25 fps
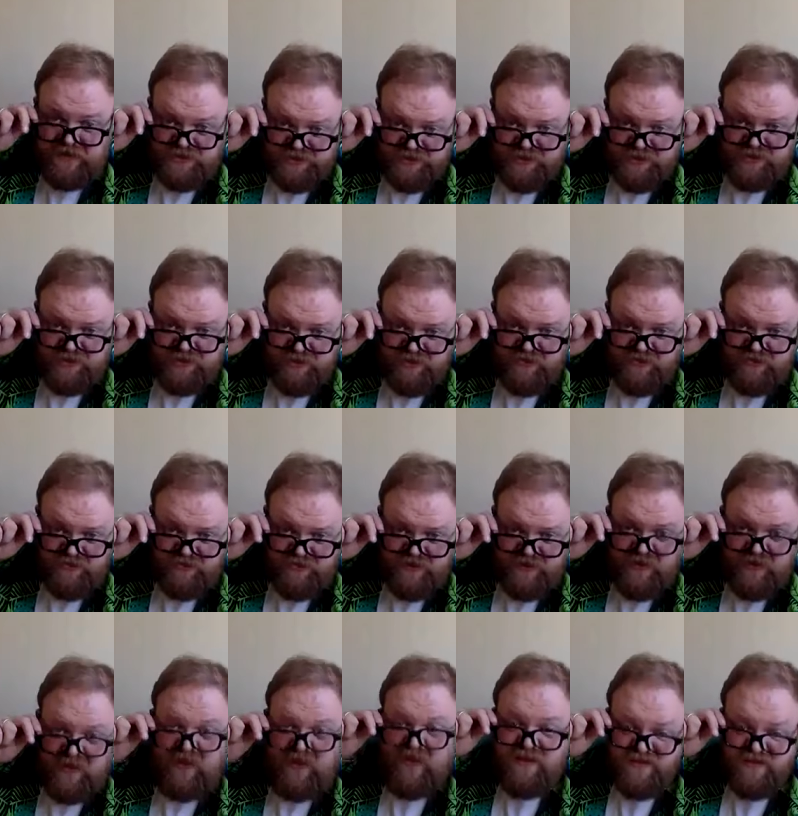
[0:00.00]
It's true.
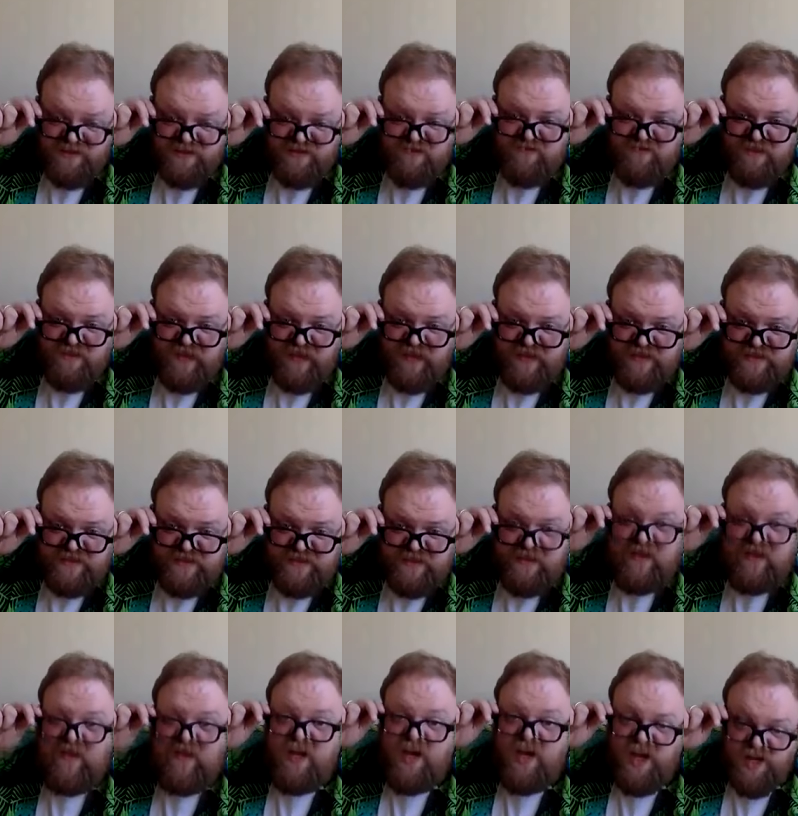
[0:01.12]
That's a fact.
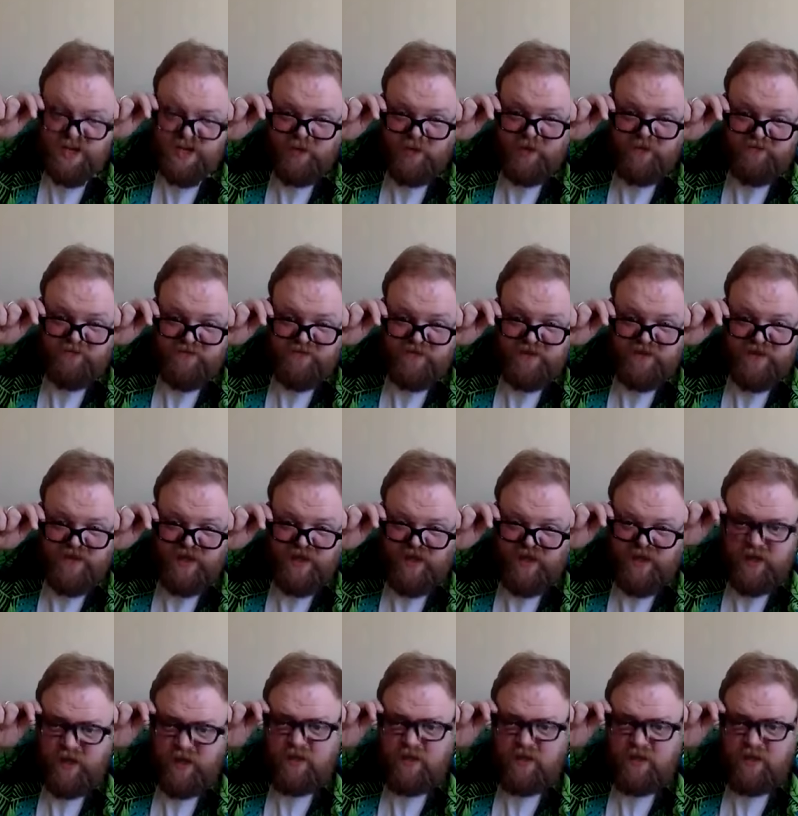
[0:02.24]
I know everything.